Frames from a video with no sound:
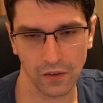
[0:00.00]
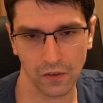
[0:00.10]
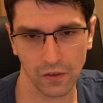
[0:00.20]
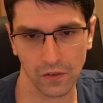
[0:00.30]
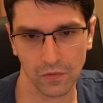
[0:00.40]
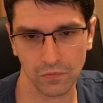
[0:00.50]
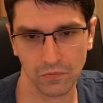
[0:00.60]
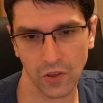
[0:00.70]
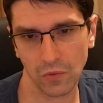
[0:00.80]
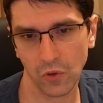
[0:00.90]

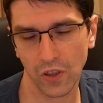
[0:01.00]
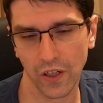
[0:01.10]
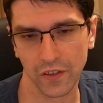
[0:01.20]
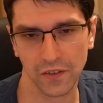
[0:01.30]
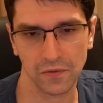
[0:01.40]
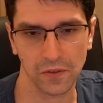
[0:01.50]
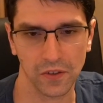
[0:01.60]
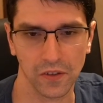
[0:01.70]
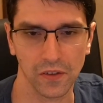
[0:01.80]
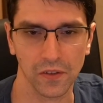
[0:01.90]
a more active
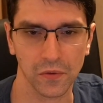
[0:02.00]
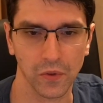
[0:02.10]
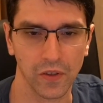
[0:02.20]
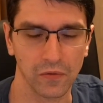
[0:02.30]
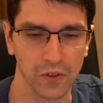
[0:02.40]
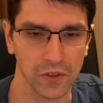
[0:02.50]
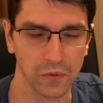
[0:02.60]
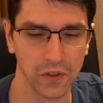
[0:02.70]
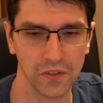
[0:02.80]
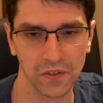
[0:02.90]
square for the
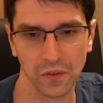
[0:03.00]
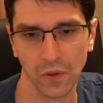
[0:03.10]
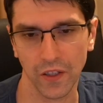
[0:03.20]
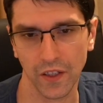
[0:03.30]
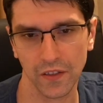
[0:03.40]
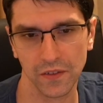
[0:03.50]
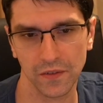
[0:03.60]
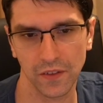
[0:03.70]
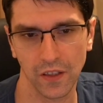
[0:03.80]
queen, so why not?